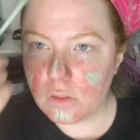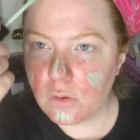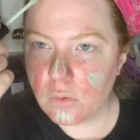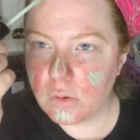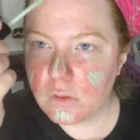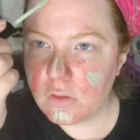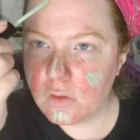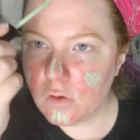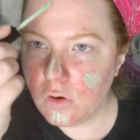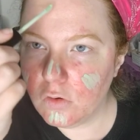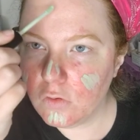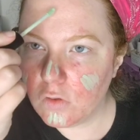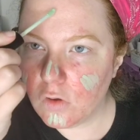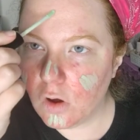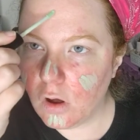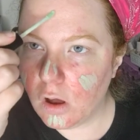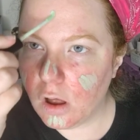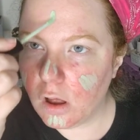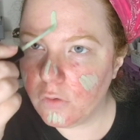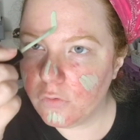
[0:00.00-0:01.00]
So it starts
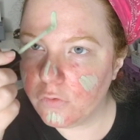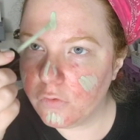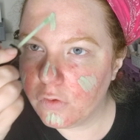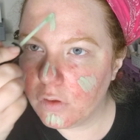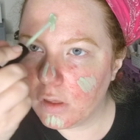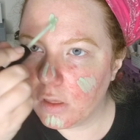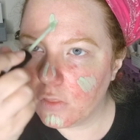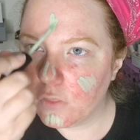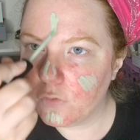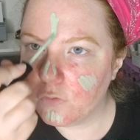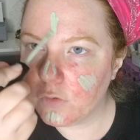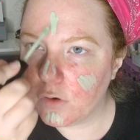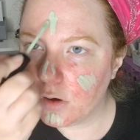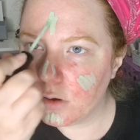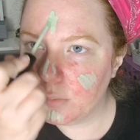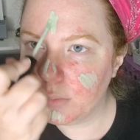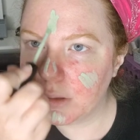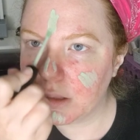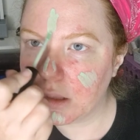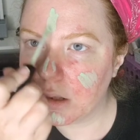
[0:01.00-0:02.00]
off in the
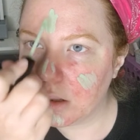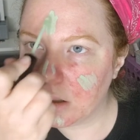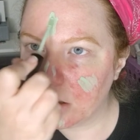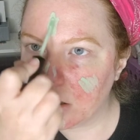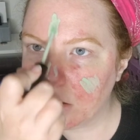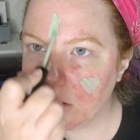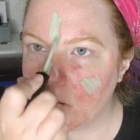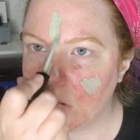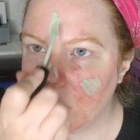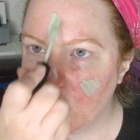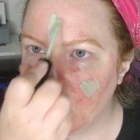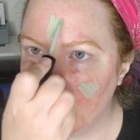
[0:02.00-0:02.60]
very beginning